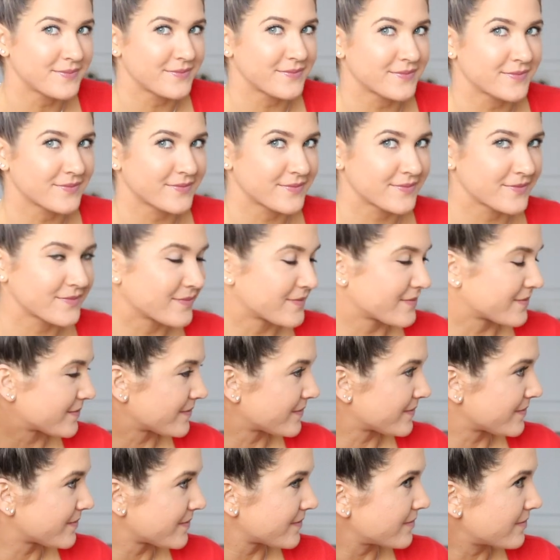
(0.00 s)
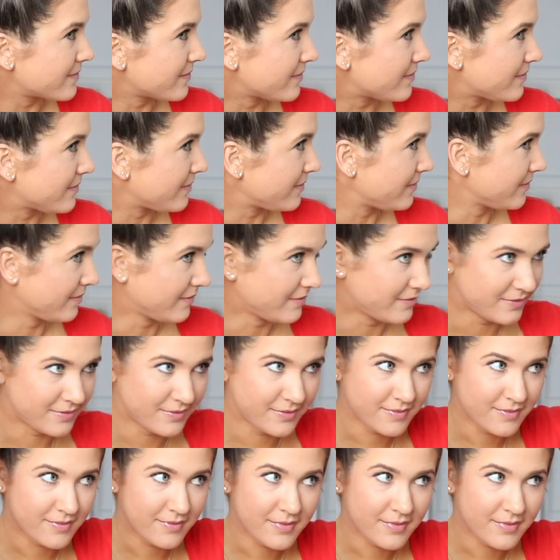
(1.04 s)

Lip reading: No one is speaking in this clip.